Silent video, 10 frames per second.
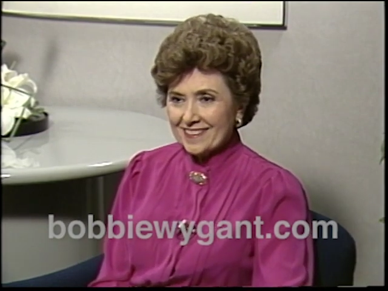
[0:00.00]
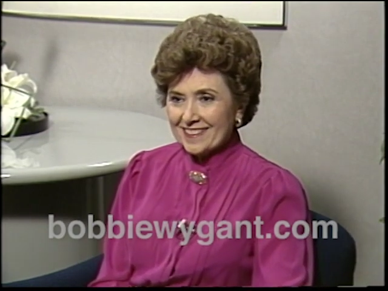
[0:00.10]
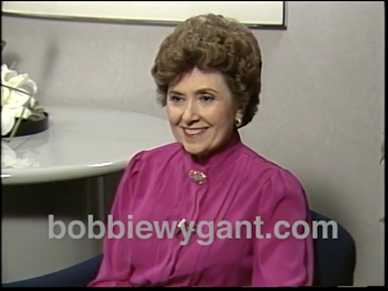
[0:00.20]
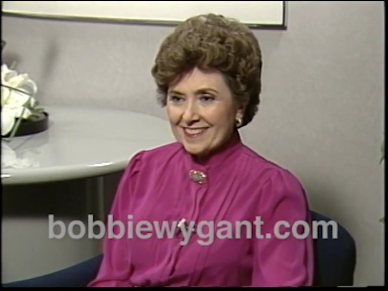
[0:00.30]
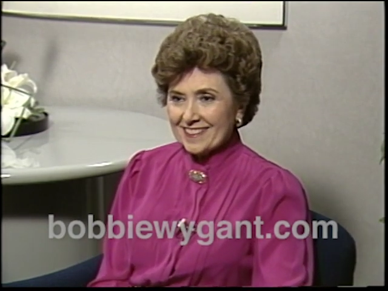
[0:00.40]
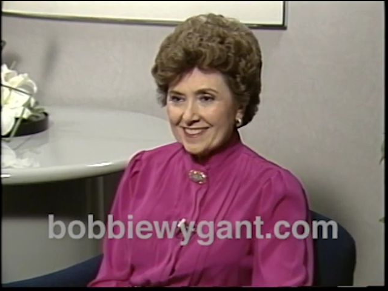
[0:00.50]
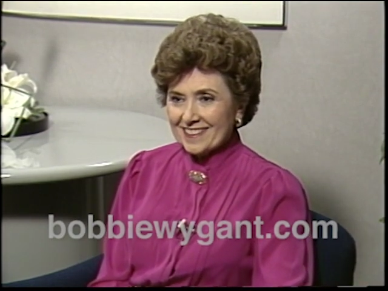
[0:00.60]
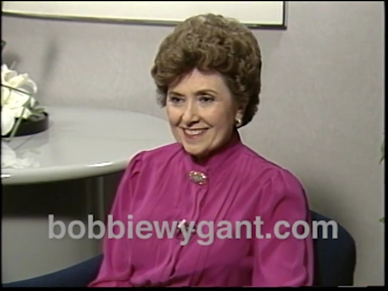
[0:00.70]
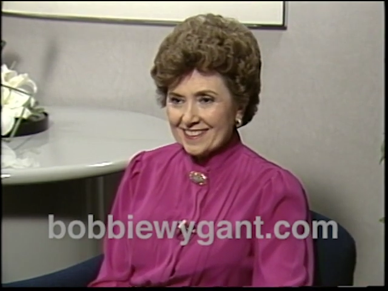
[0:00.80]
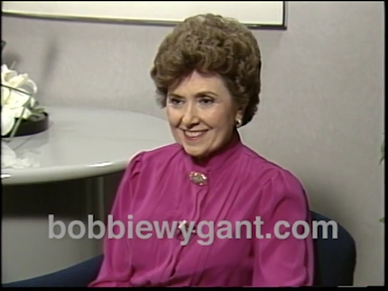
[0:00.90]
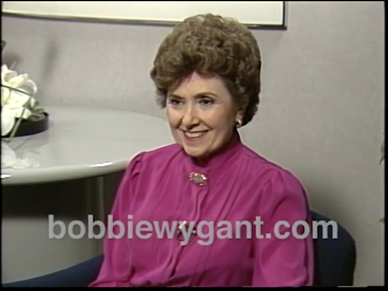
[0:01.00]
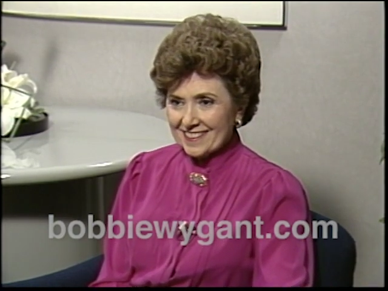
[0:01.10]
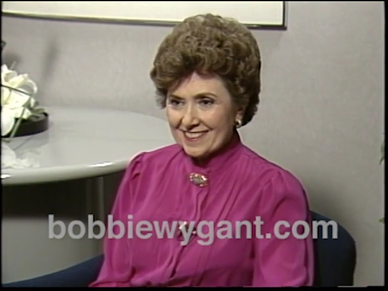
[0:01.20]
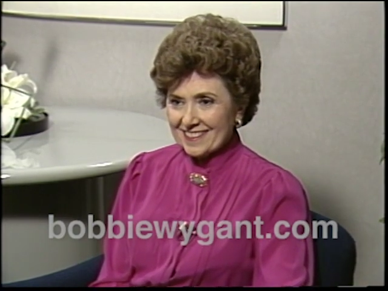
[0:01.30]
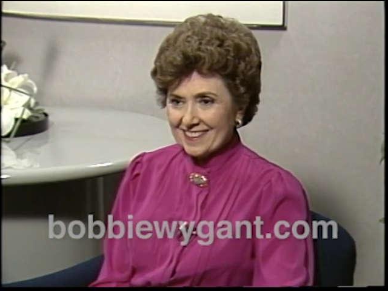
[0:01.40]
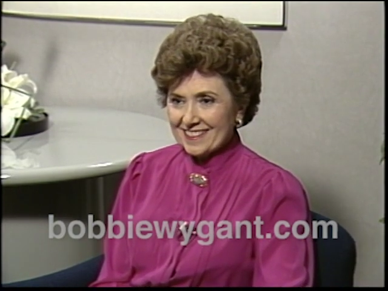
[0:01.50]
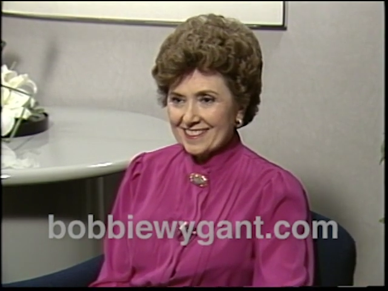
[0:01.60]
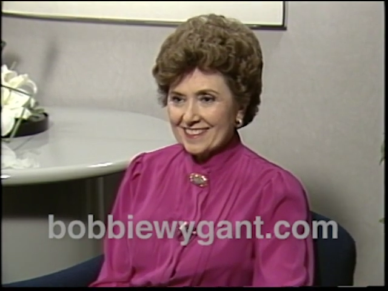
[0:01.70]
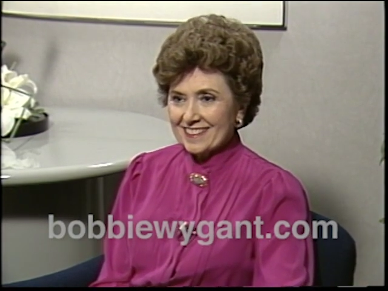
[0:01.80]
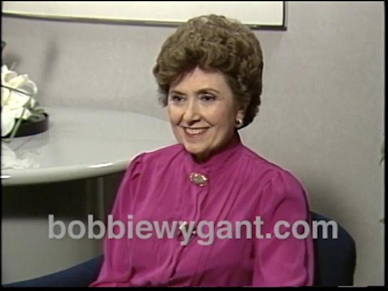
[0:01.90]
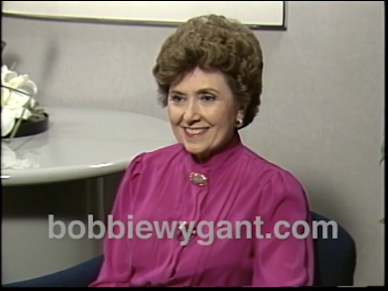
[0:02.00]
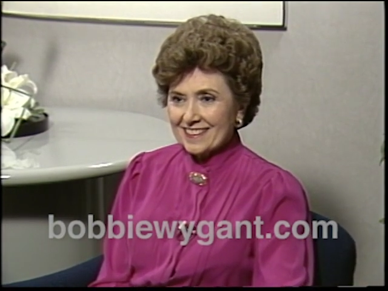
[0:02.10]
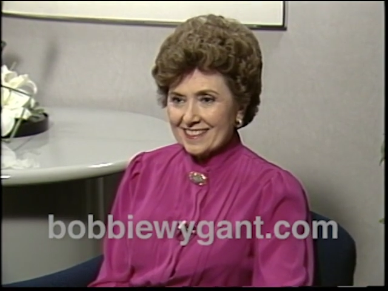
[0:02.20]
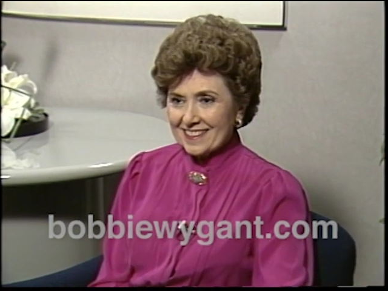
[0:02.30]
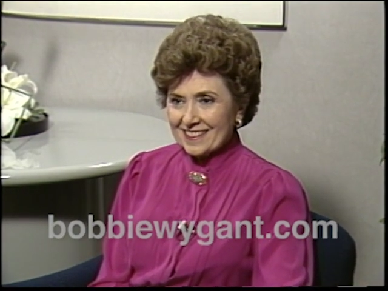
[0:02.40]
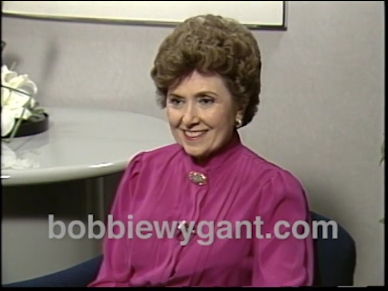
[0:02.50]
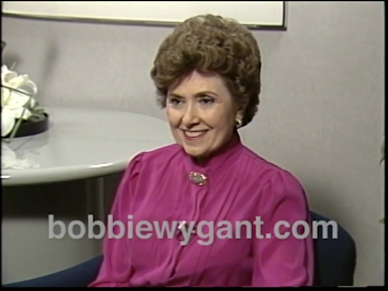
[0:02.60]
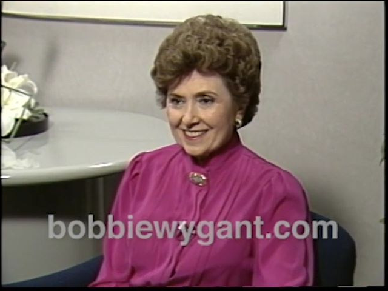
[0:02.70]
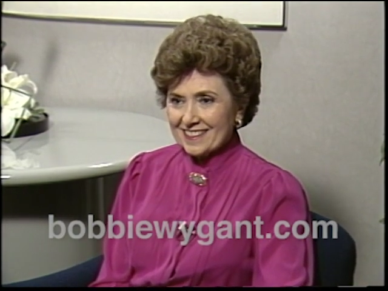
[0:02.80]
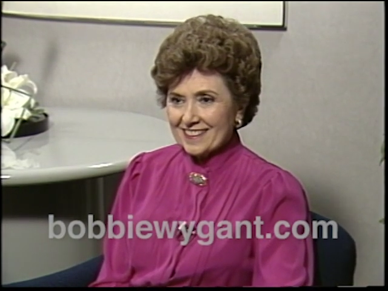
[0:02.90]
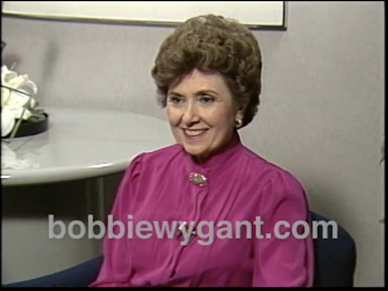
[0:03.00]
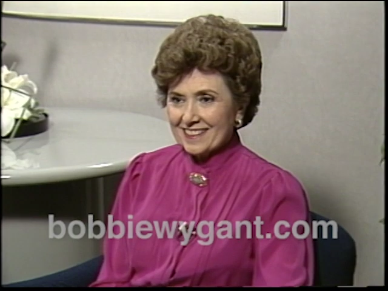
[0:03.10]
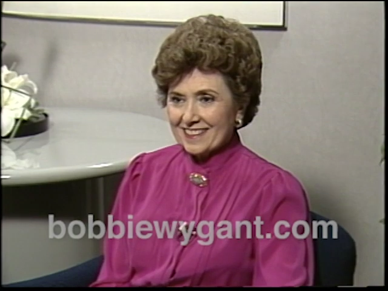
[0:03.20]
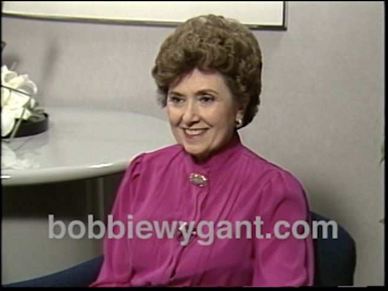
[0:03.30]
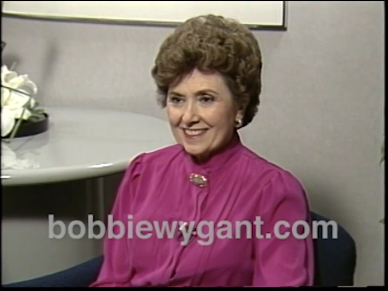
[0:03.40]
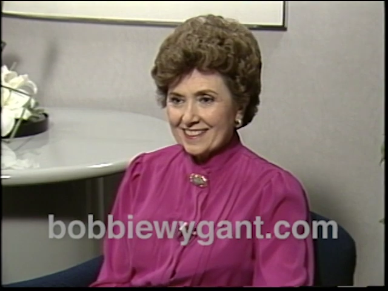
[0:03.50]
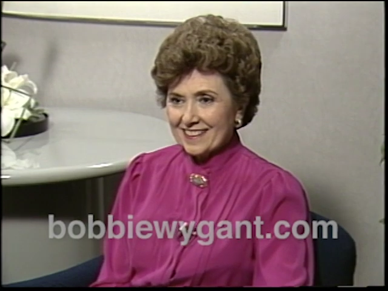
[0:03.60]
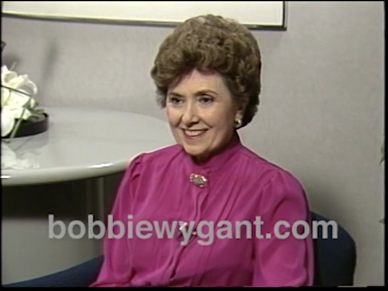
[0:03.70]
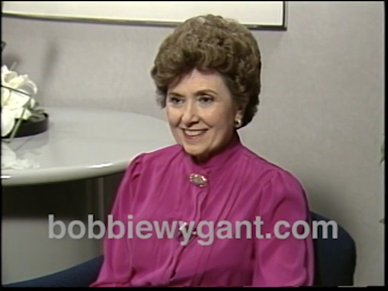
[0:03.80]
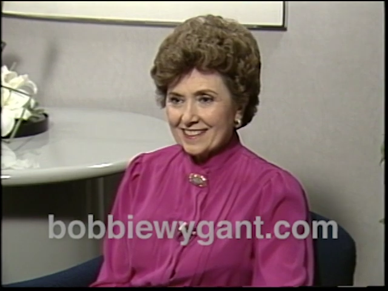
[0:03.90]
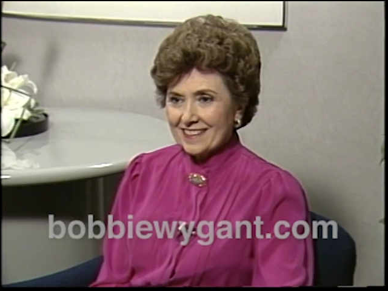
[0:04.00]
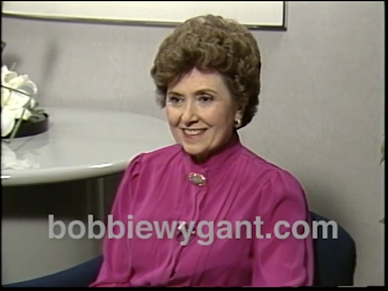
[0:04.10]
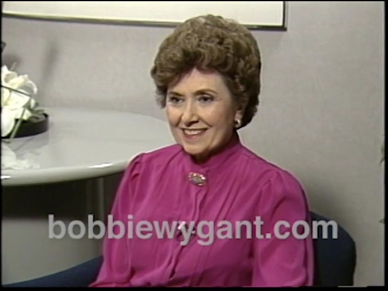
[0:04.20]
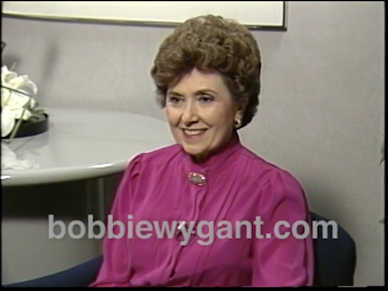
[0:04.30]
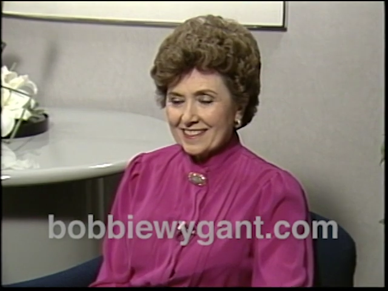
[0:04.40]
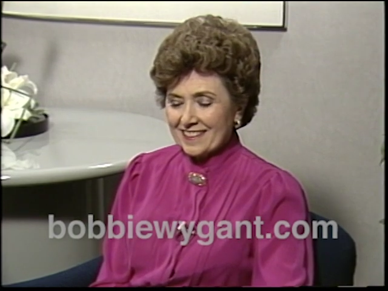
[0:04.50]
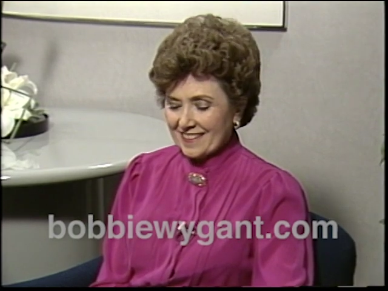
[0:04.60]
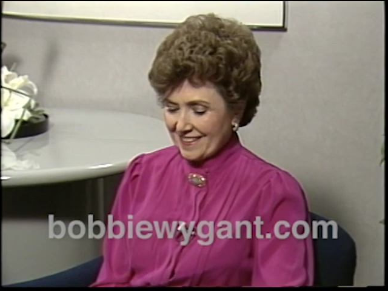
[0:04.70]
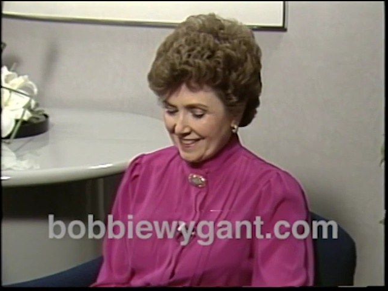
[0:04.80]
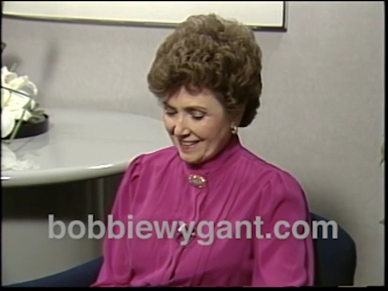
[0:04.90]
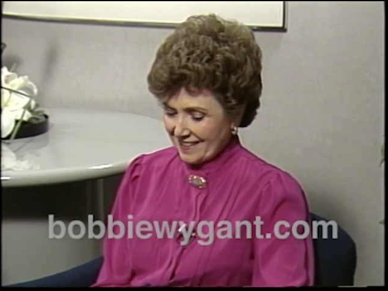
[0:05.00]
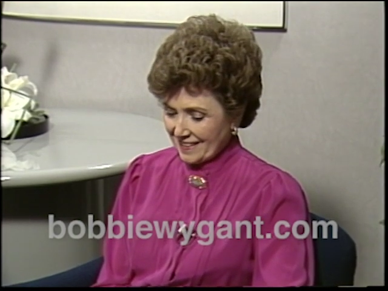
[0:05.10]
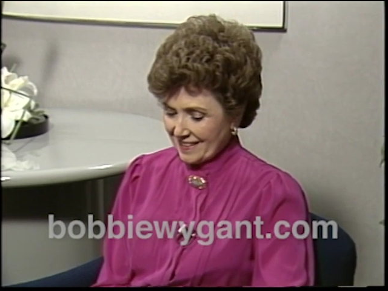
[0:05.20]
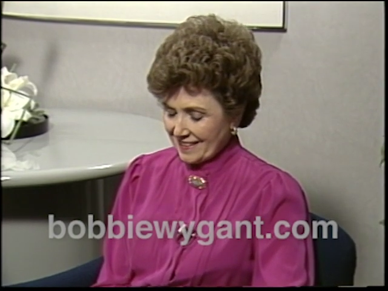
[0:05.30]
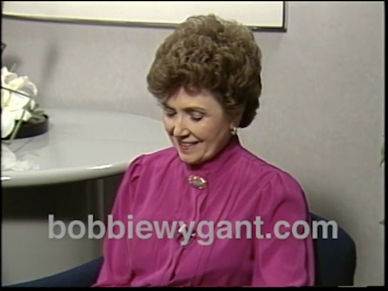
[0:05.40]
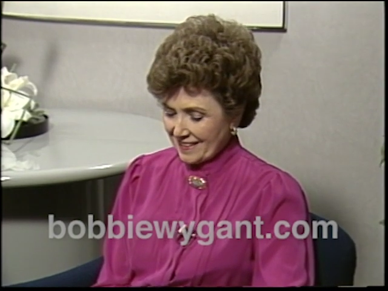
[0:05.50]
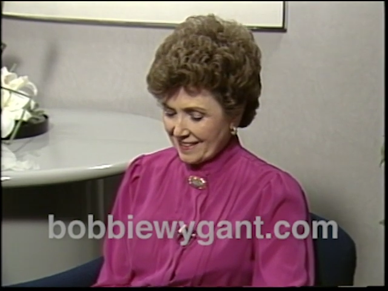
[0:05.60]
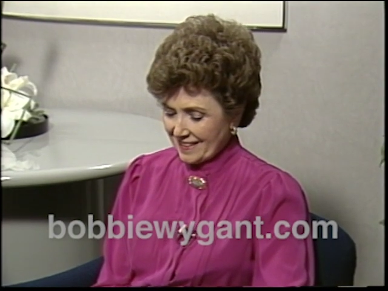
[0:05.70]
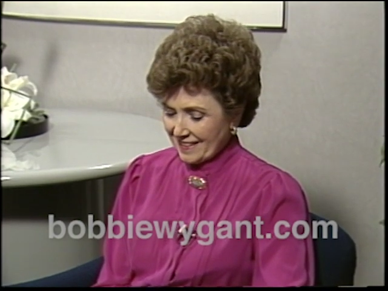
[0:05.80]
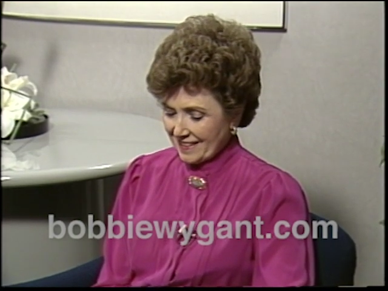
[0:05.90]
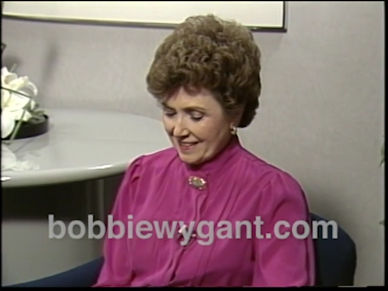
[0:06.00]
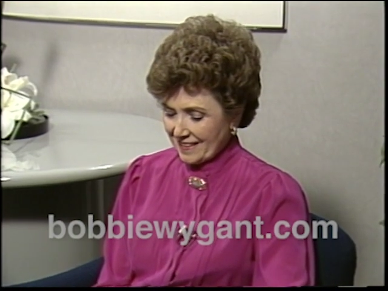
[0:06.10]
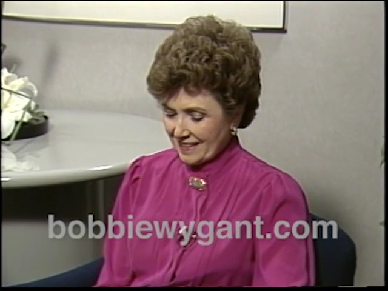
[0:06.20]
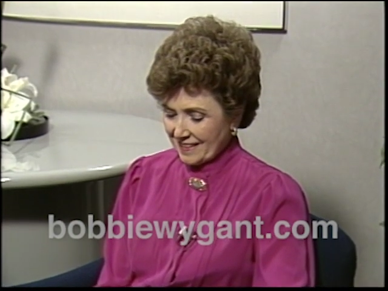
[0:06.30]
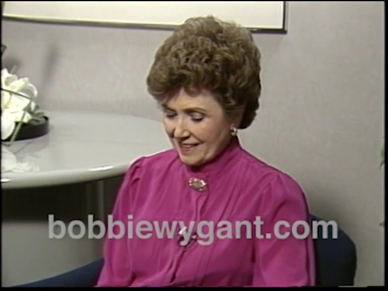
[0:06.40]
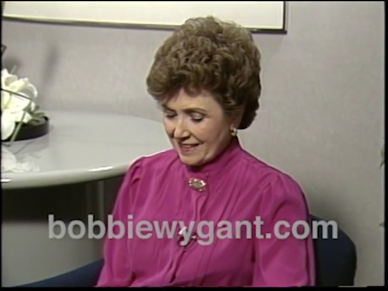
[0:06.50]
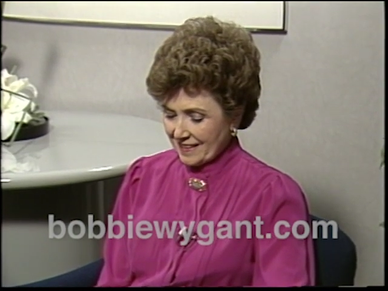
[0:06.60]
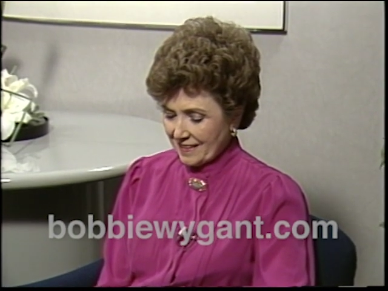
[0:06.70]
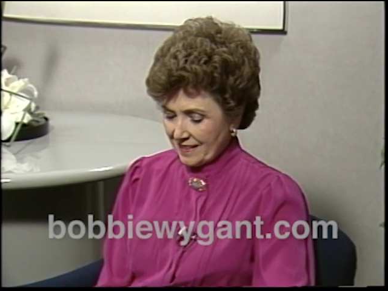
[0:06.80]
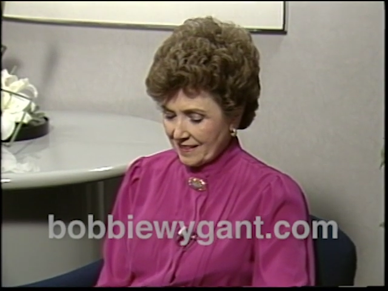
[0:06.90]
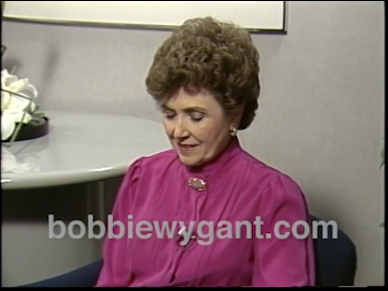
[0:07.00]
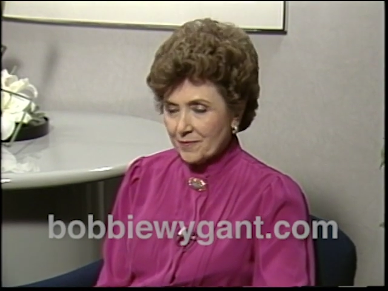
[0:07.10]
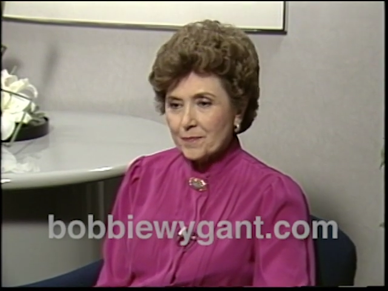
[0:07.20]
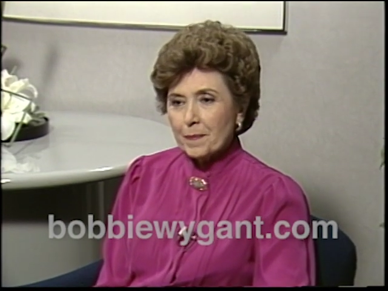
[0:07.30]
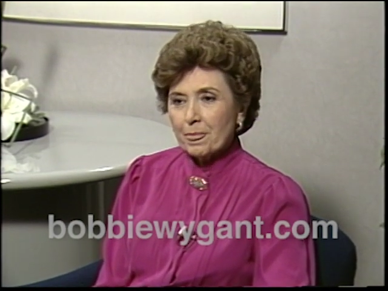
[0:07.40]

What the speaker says: Nothing is said.